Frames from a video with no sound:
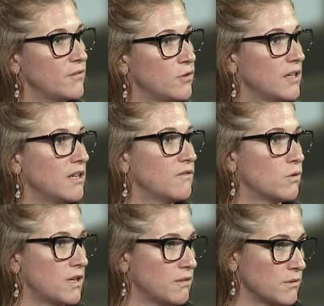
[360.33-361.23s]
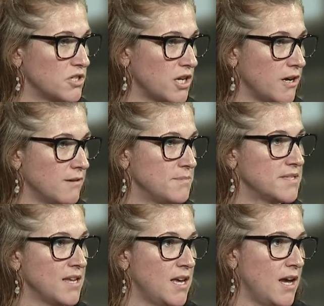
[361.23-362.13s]
have created 43
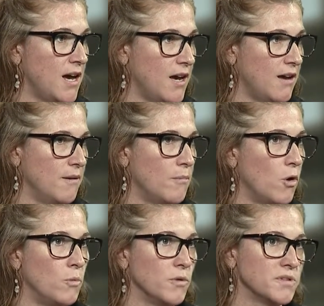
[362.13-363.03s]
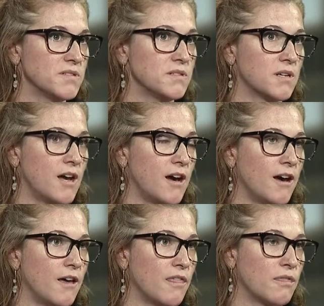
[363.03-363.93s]
jobs, um, almost
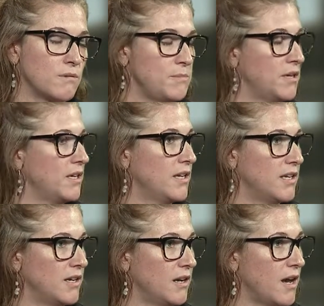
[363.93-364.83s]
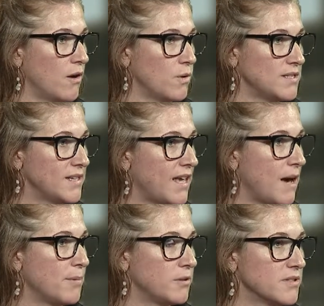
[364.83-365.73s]
uh, 3 million in uh, raising
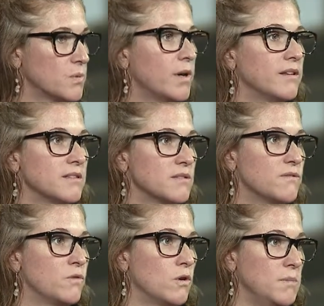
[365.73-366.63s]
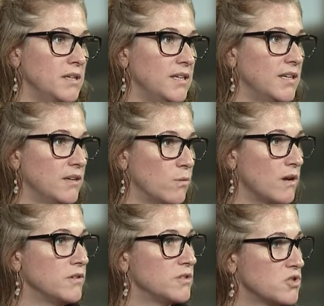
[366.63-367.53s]
capital, as well as 4 million in
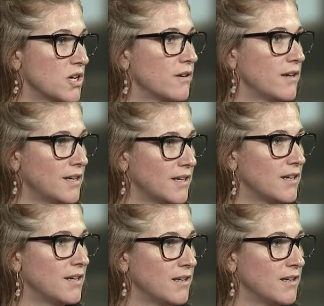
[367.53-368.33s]
revenues generated.